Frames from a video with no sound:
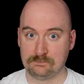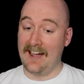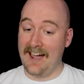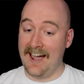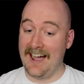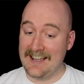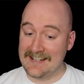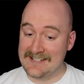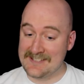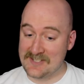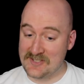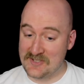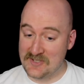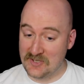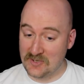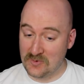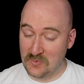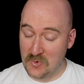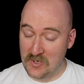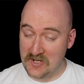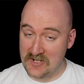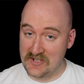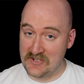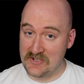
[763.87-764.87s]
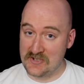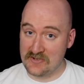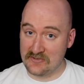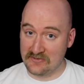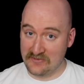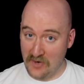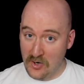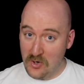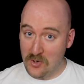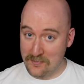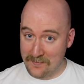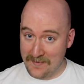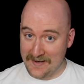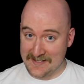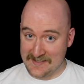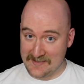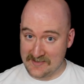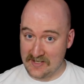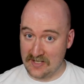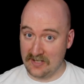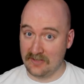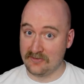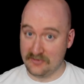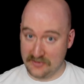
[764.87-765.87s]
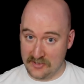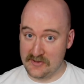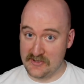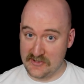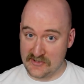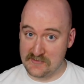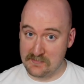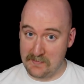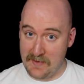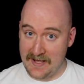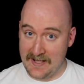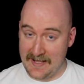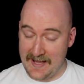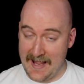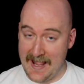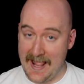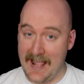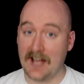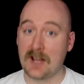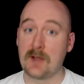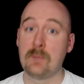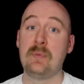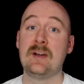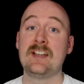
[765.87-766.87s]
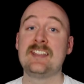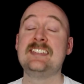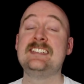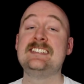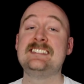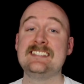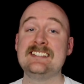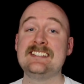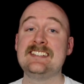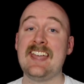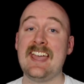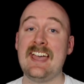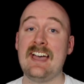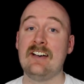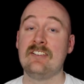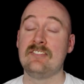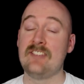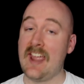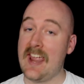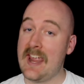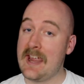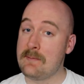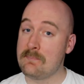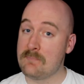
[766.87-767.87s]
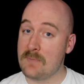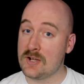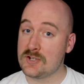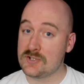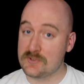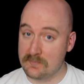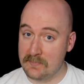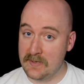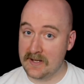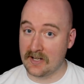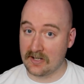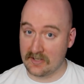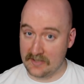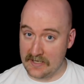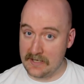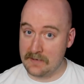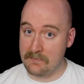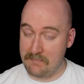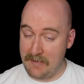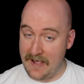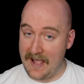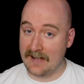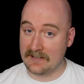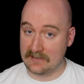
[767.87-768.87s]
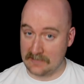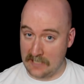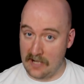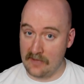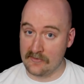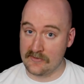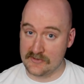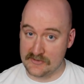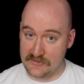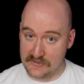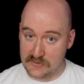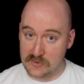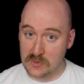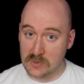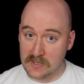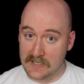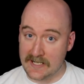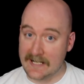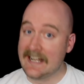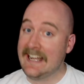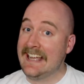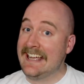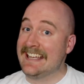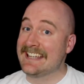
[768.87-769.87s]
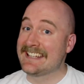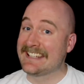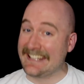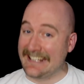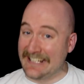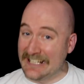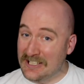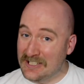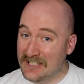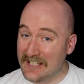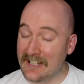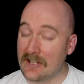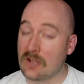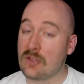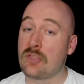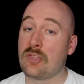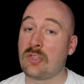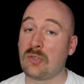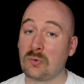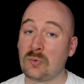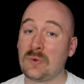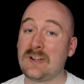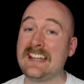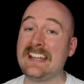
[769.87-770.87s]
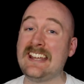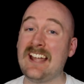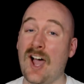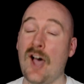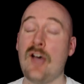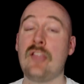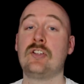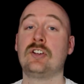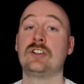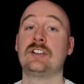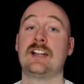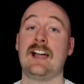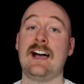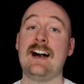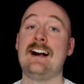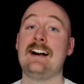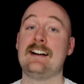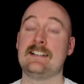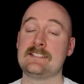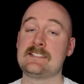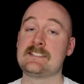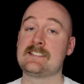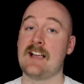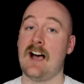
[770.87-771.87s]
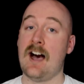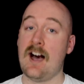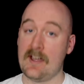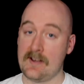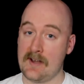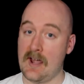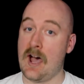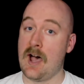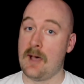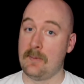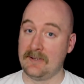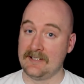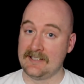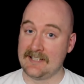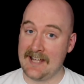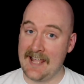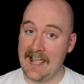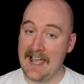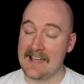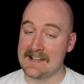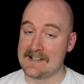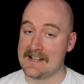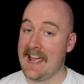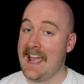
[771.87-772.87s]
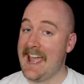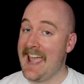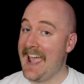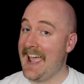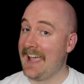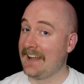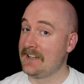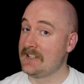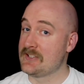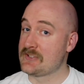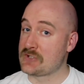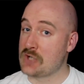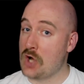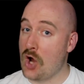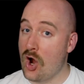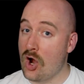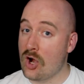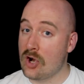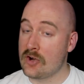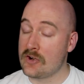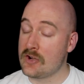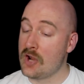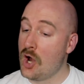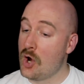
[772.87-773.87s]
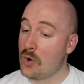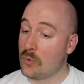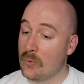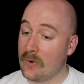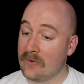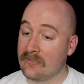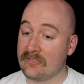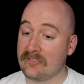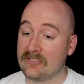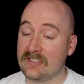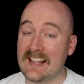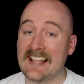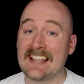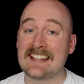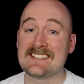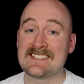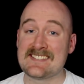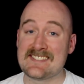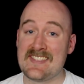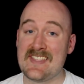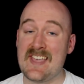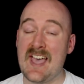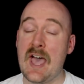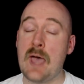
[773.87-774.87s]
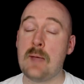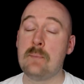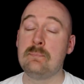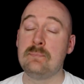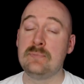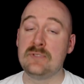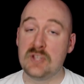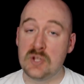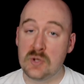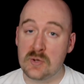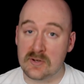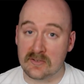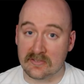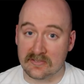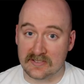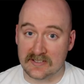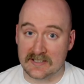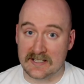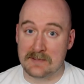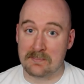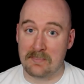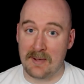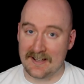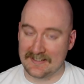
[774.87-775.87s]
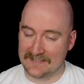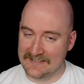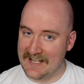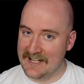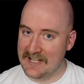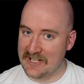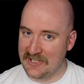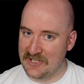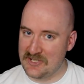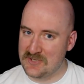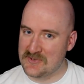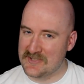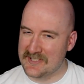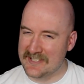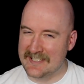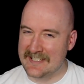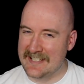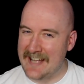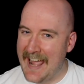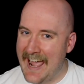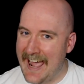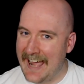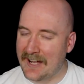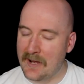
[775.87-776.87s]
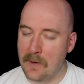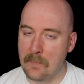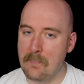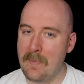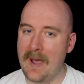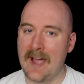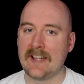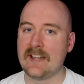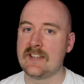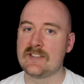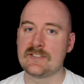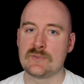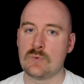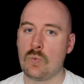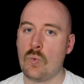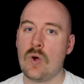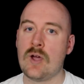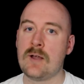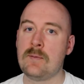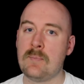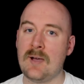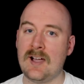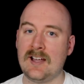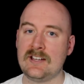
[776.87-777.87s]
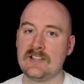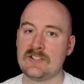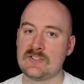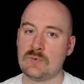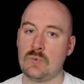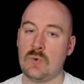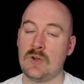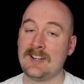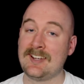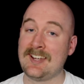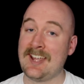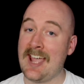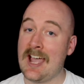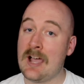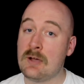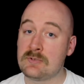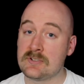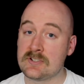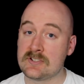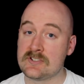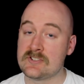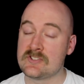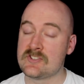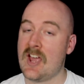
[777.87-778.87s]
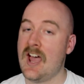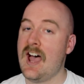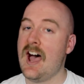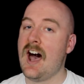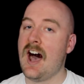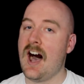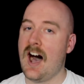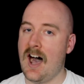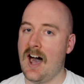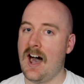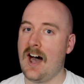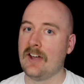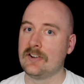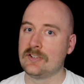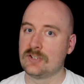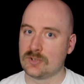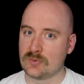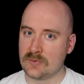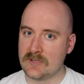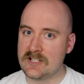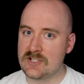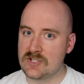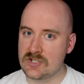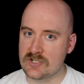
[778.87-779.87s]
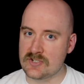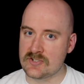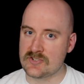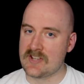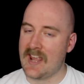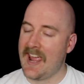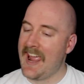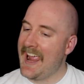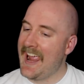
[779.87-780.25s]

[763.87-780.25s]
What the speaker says: I still wouldn't devote myself to this maniac, but he did have a much bigger impact on the story, killing 3 other gods on Amonkhet, and his card reflects that beautifully by letting you stack -1/-1 counters on creatures,